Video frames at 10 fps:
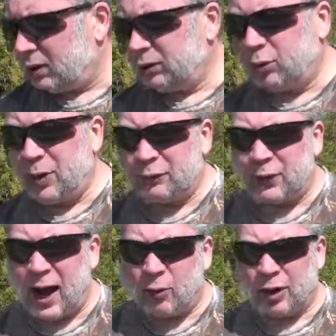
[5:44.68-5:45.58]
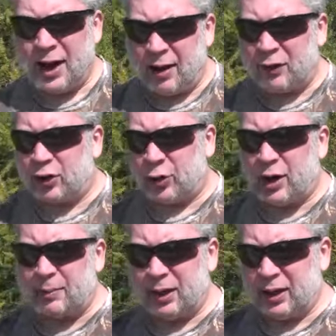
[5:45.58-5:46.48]
little bit of flour and heavy
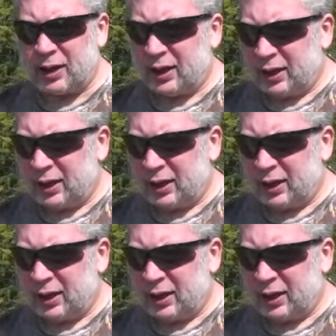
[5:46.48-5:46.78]
cream, and